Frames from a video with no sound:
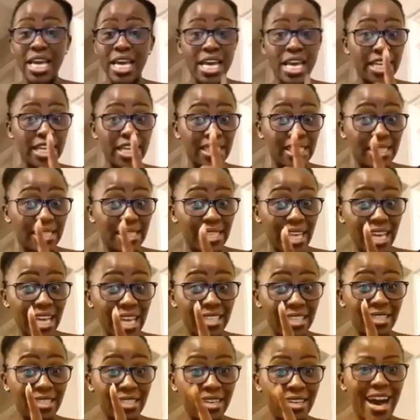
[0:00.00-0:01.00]
He
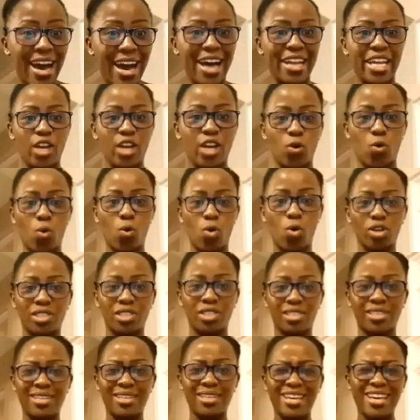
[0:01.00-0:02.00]
said, and I
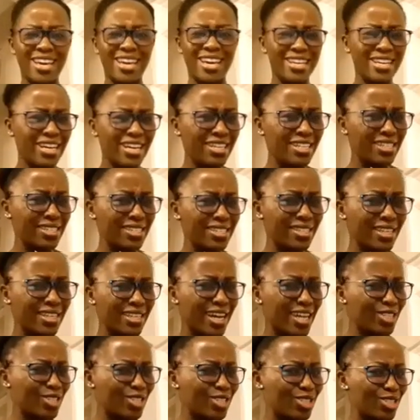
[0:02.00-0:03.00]
quote, in a
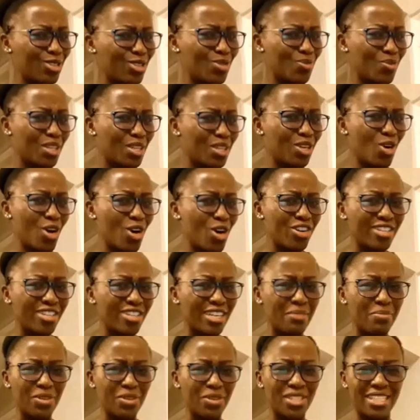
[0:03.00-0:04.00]
discussion with
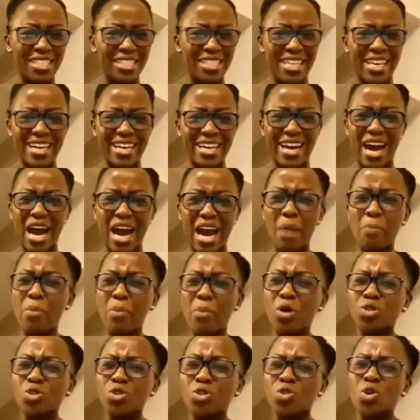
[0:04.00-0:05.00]
Honorable Tinega
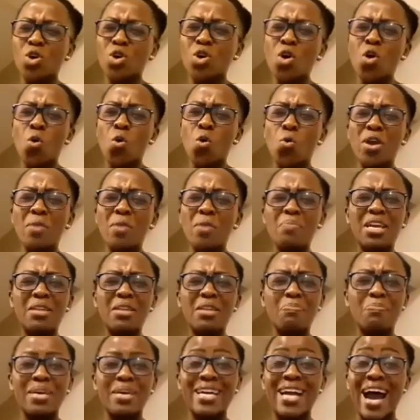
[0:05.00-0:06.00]
about
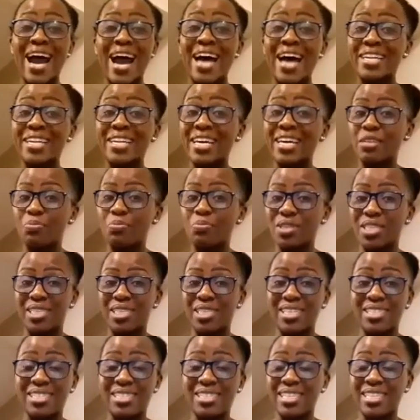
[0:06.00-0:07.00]
women being
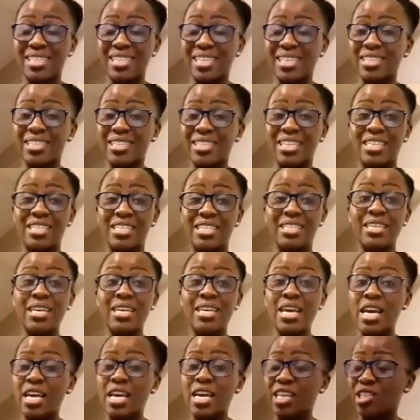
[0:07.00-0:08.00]
underrepresented in
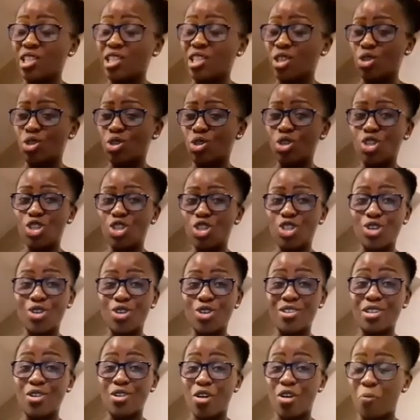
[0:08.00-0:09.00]

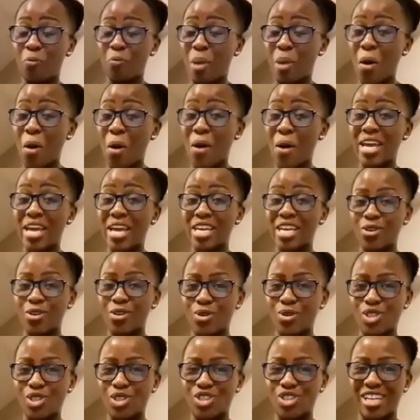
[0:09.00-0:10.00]
institution of power in
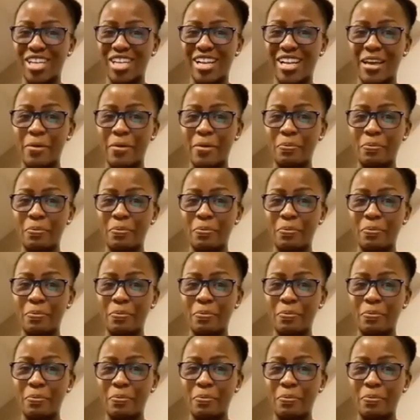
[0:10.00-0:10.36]
Australia.